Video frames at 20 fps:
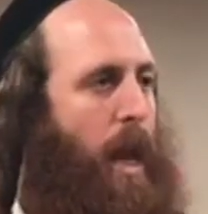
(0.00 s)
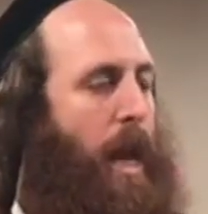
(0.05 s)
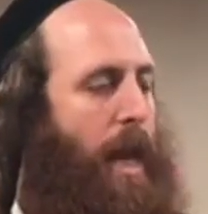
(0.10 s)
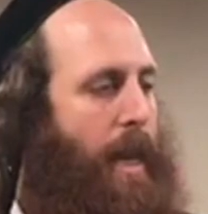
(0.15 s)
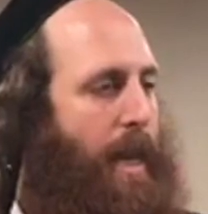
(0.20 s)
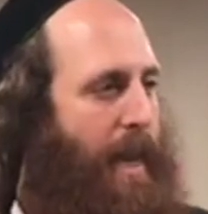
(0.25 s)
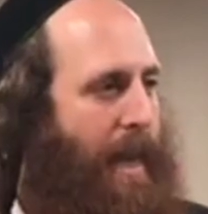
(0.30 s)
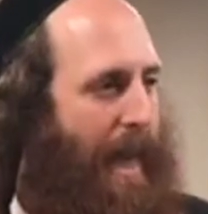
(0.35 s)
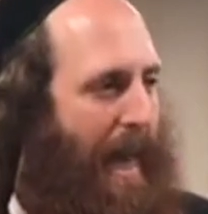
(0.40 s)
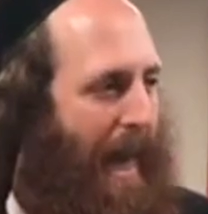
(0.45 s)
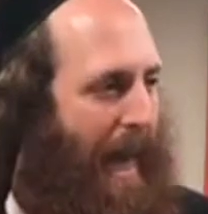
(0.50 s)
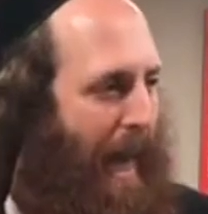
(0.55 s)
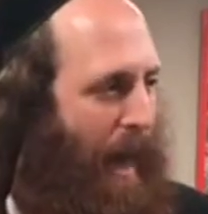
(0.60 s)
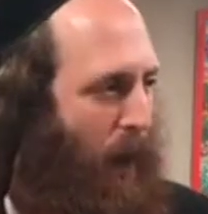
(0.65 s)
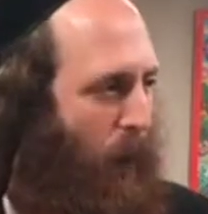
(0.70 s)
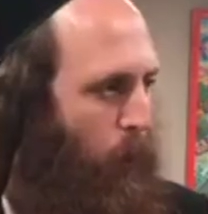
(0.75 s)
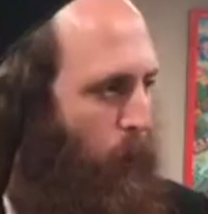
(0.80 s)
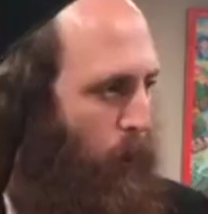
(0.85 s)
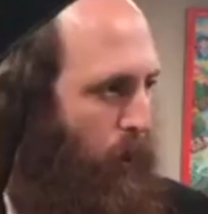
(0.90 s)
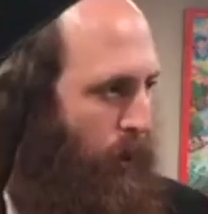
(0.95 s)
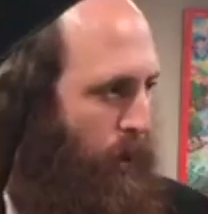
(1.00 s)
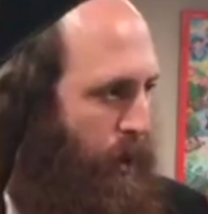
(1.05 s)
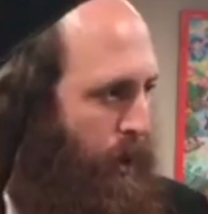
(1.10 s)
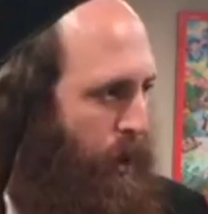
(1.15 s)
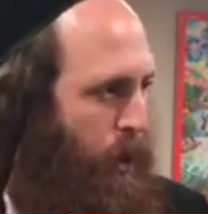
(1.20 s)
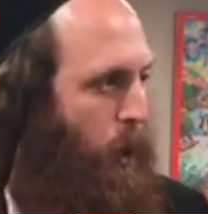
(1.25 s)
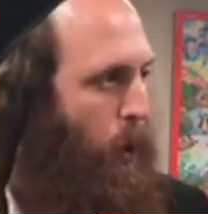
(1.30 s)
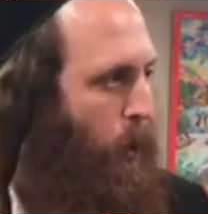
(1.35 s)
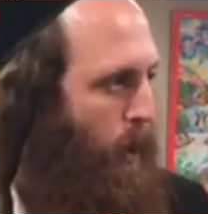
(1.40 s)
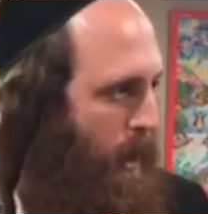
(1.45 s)
Now
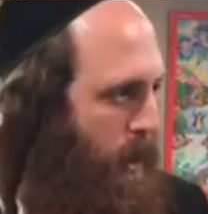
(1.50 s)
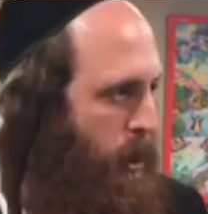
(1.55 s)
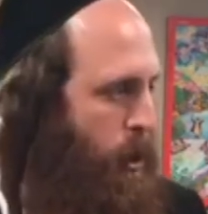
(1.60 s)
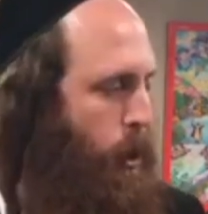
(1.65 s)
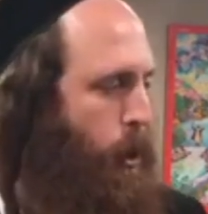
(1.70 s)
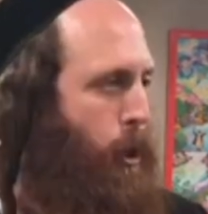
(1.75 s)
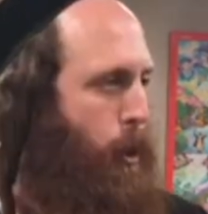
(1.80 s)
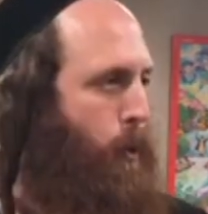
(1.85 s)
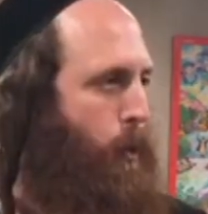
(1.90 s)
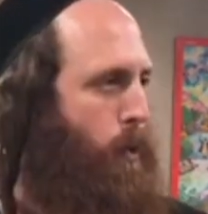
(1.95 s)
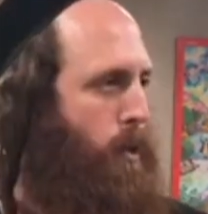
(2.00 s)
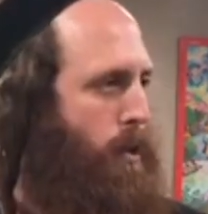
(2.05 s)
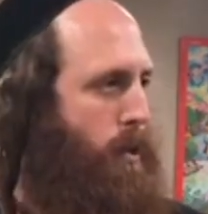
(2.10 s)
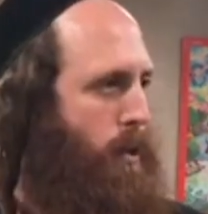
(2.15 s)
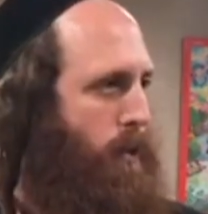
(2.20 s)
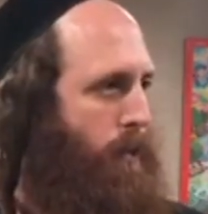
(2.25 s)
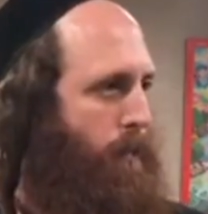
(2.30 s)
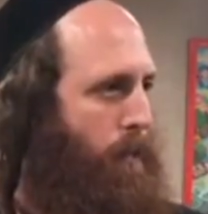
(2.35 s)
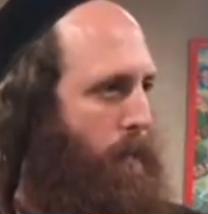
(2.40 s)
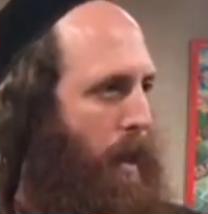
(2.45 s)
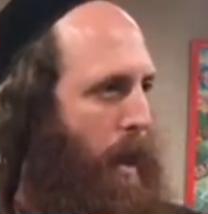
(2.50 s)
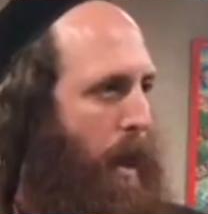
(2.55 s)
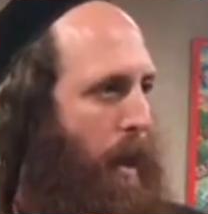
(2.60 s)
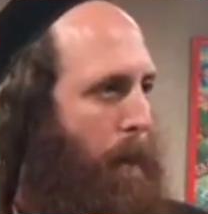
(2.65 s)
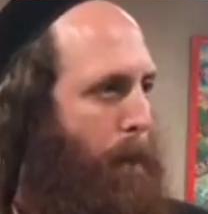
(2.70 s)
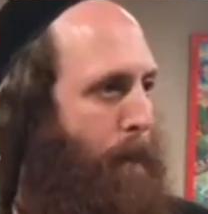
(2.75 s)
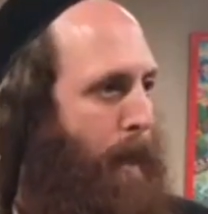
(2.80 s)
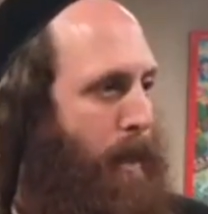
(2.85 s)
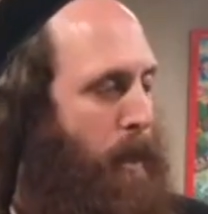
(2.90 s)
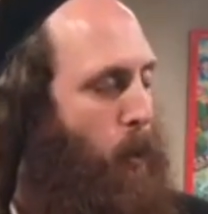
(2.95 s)
you can choose.
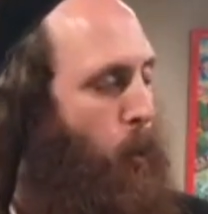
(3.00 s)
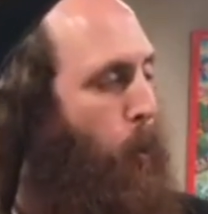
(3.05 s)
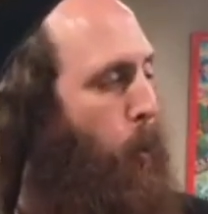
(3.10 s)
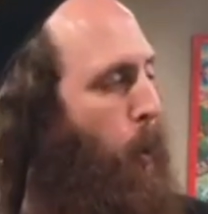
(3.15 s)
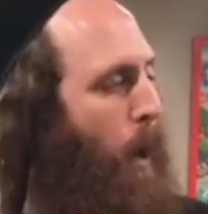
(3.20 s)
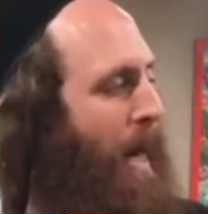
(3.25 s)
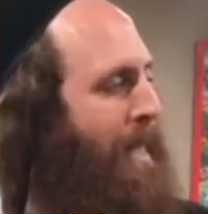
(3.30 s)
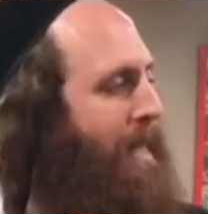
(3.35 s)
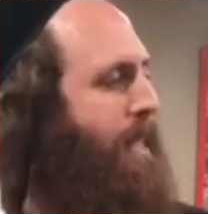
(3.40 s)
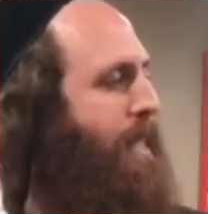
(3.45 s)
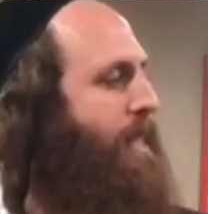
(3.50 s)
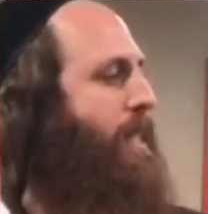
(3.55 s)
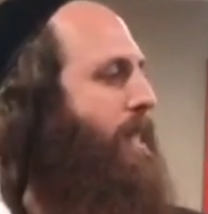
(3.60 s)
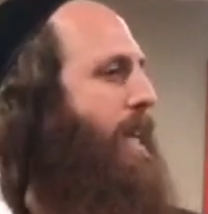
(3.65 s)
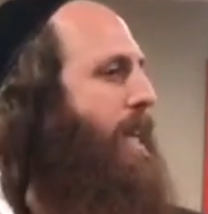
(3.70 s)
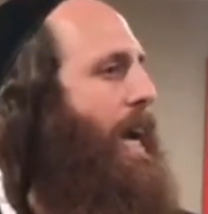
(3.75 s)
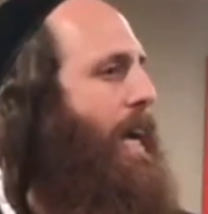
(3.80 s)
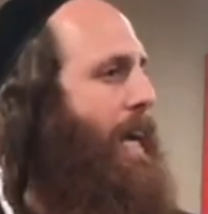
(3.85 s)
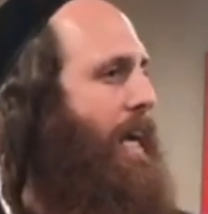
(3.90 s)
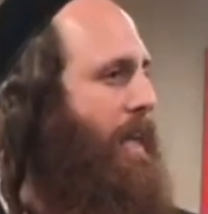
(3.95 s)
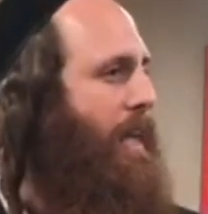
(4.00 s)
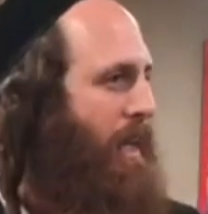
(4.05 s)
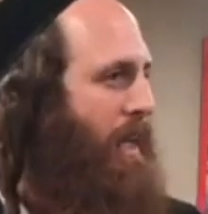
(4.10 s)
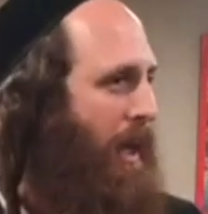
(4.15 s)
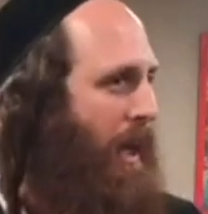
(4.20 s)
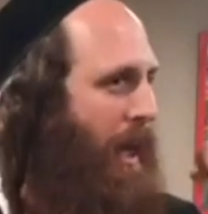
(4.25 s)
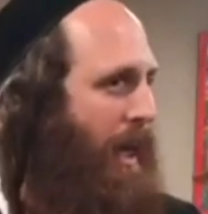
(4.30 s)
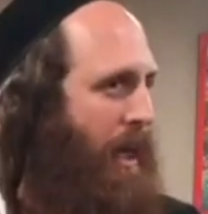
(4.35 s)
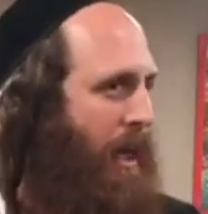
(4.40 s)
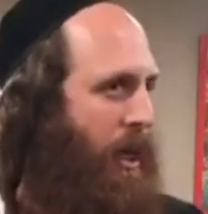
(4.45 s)
But 1 second
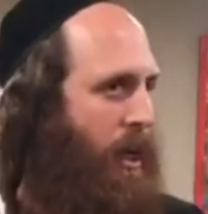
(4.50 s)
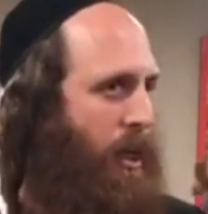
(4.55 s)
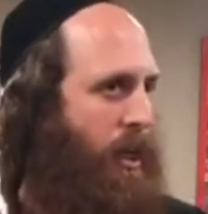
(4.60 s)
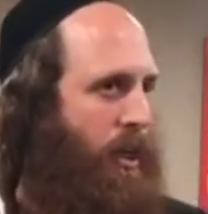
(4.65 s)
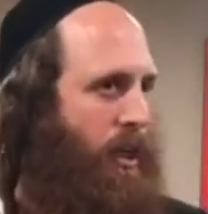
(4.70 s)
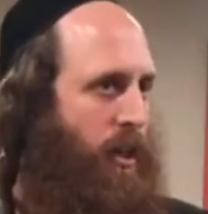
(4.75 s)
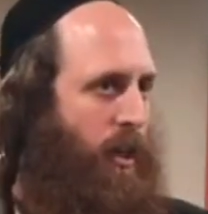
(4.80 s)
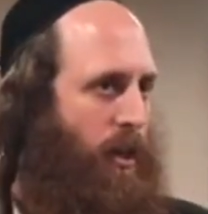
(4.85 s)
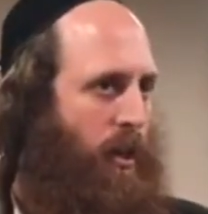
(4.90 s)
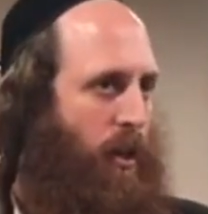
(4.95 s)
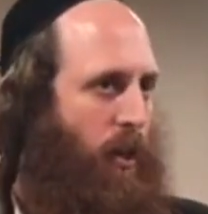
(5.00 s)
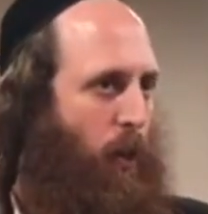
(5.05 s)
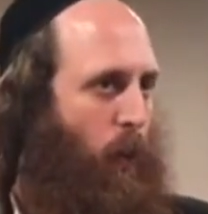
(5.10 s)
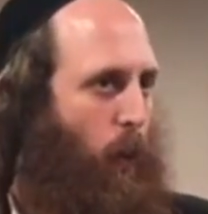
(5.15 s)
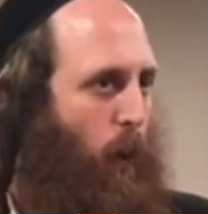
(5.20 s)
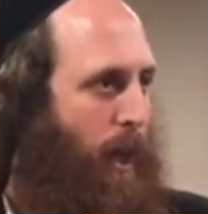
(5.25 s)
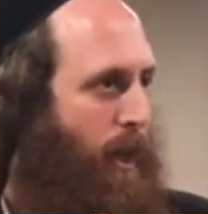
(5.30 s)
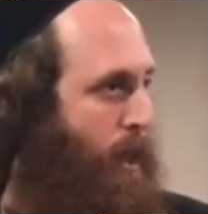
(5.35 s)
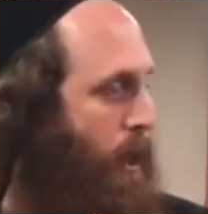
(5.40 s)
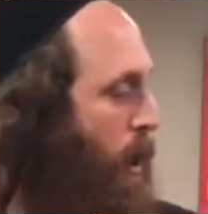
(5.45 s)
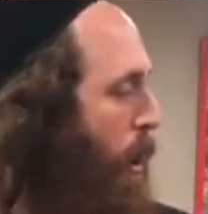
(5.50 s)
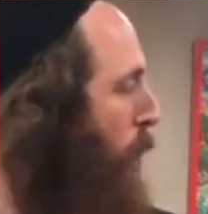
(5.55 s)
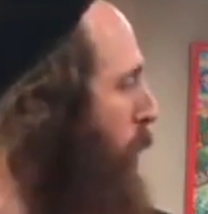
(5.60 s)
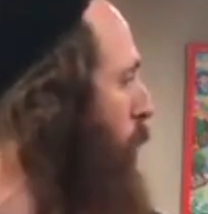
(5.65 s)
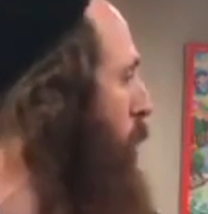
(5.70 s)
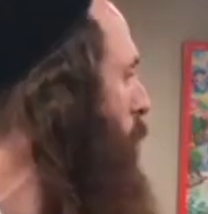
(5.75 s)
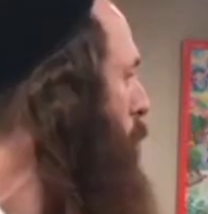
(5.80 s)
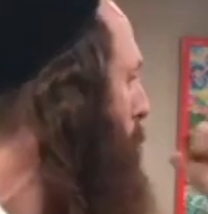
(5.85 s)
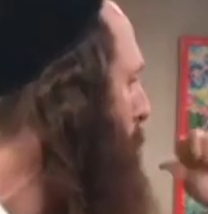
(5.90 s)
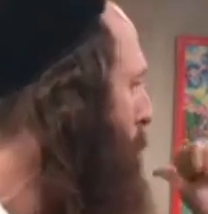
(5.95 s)
later, when you
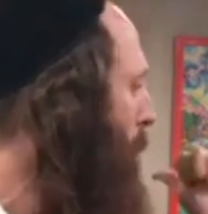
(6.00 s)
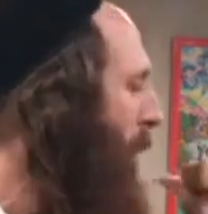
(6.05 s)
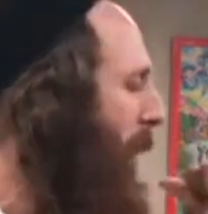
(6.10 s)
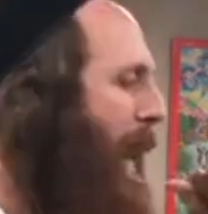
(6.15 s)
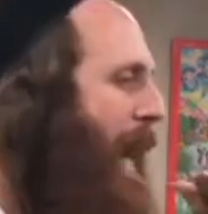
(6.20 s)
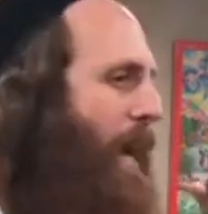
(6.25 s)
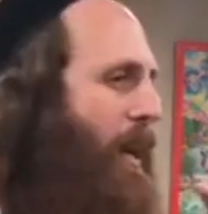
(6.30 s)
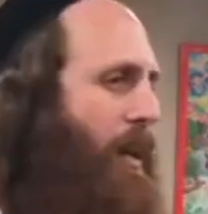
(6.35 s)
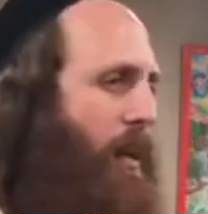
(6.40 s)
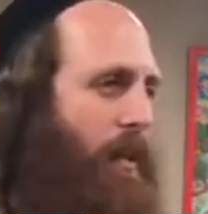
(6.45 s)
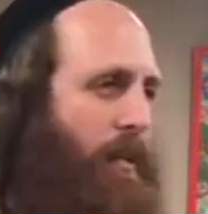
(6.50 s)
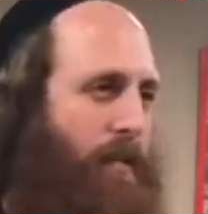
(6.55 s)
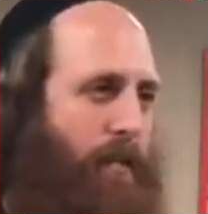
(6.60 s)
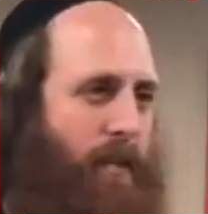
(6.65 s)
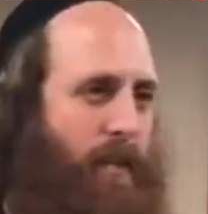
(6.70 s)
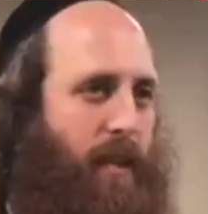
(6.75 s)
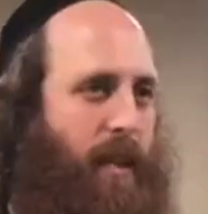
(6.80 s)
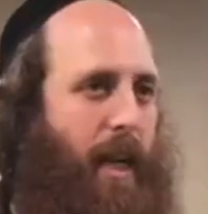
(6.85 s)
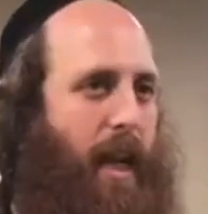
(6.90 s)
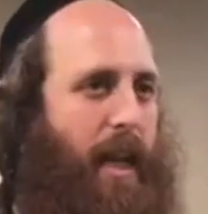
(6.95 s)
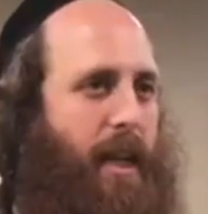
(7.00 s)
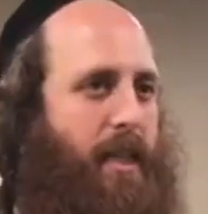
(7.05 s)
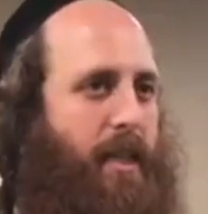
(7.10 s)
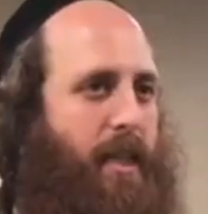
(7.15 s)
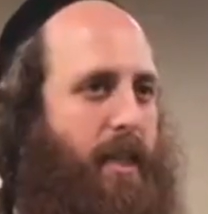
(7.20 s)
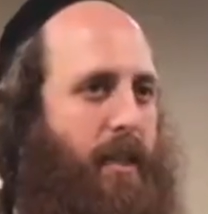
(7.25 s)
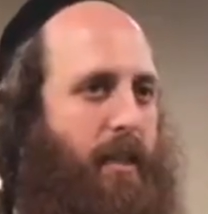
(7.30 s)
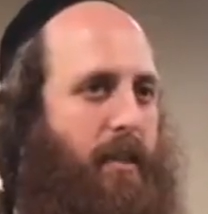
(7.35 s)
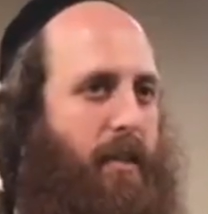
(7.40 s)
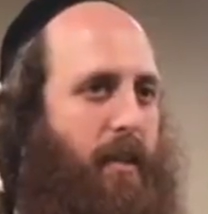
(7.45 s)
look back,
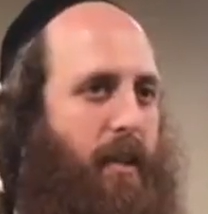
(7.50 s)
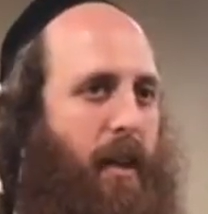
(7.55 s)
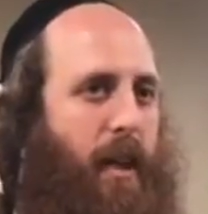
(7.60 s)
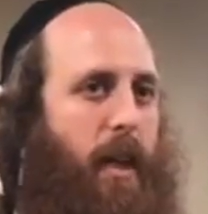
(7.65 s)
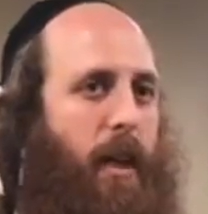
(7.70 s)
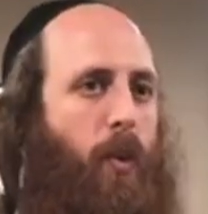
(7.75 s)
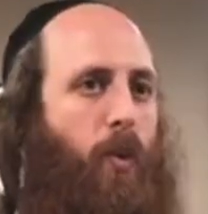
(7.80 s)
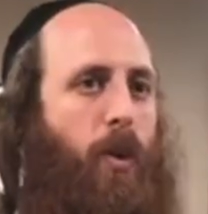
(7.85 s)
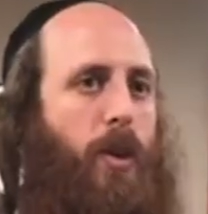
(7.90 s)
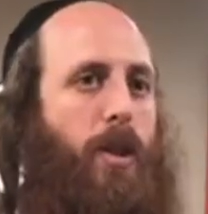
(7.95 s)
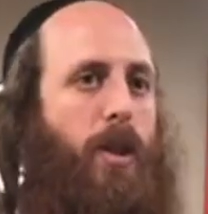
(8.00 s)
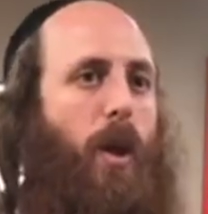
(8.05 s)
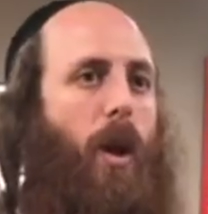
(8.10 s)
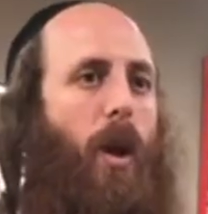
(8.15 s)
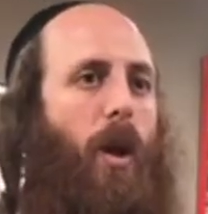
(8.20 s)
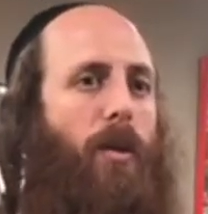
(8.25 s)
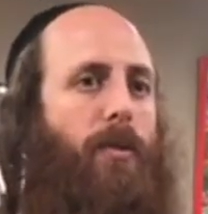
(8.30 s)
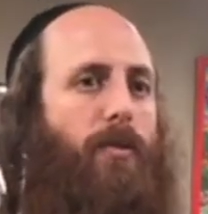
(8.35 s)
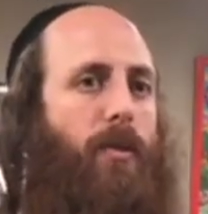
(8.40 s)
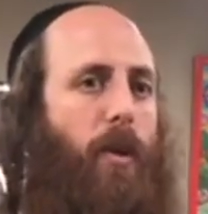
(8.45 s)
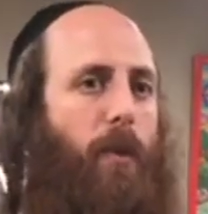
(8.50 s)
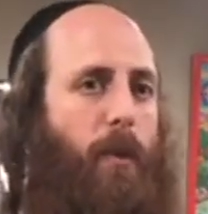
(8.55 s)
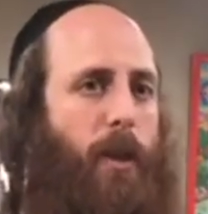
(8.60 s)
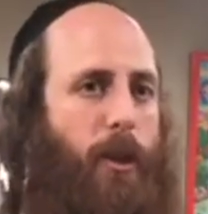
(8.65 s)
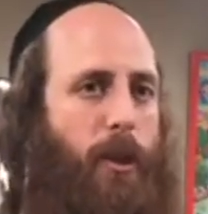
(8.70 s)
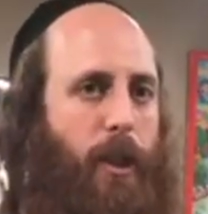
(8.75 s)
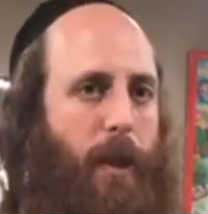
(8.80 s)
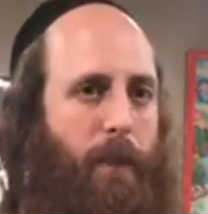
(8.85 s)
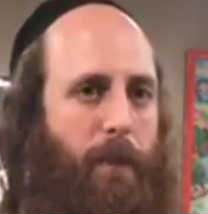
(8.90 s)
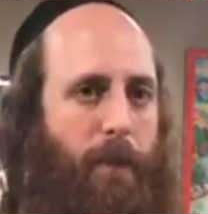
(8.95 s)
that's it. It was all from
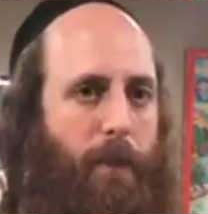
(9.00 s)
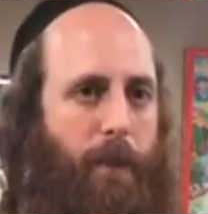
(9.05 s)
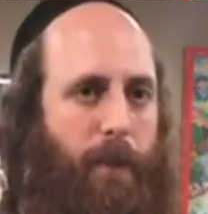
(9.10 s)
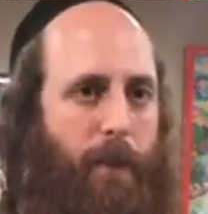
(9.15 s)
Hashem.